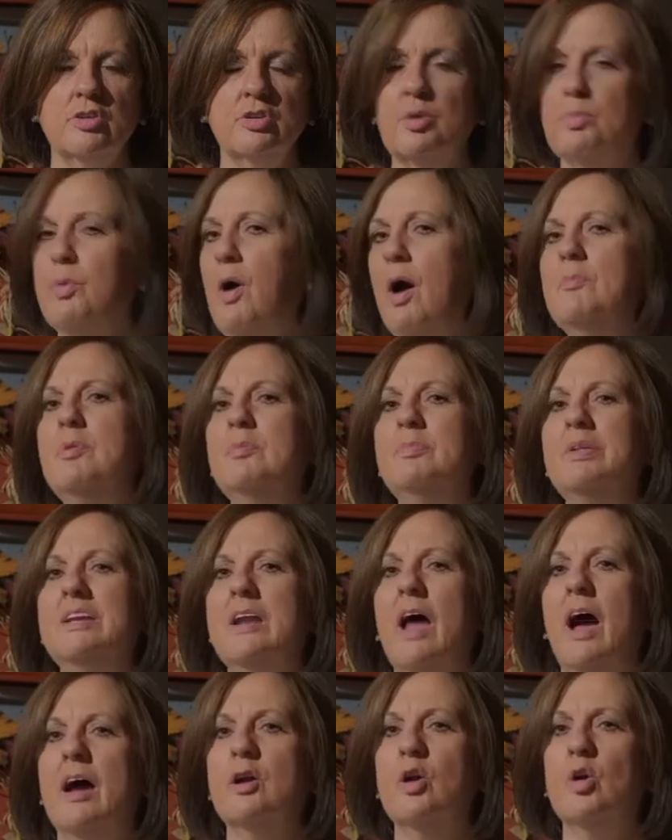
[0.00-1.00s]
you're probably
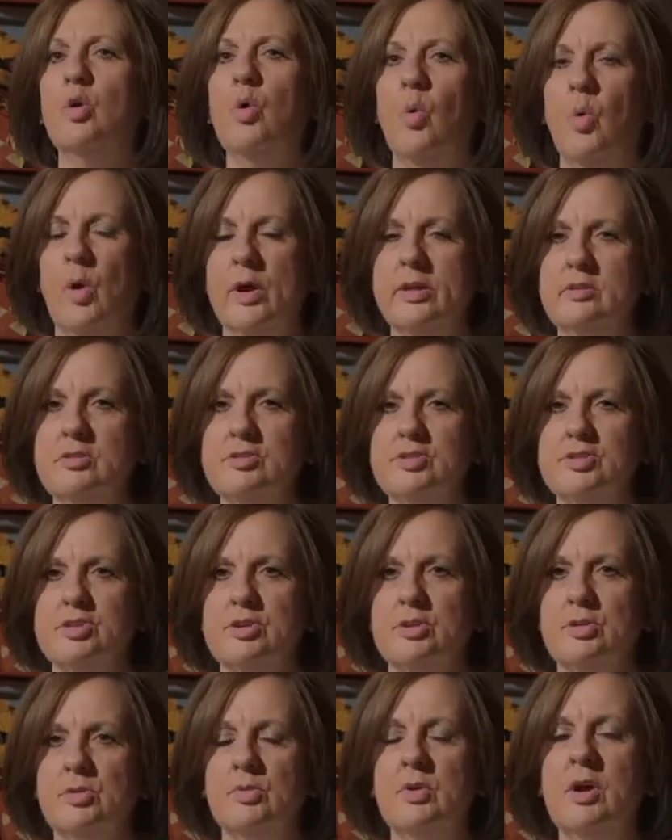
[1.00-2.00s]
not going
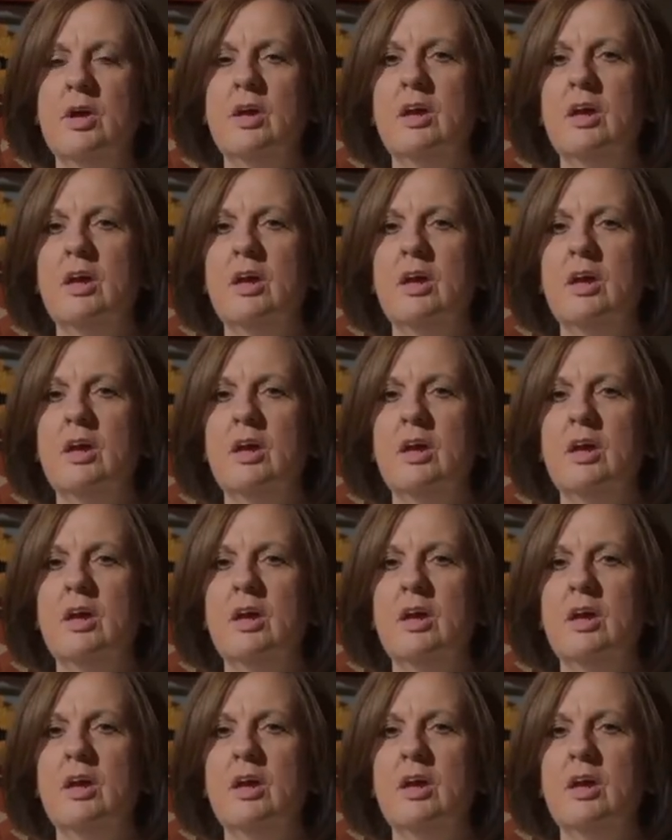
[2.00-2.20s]
to.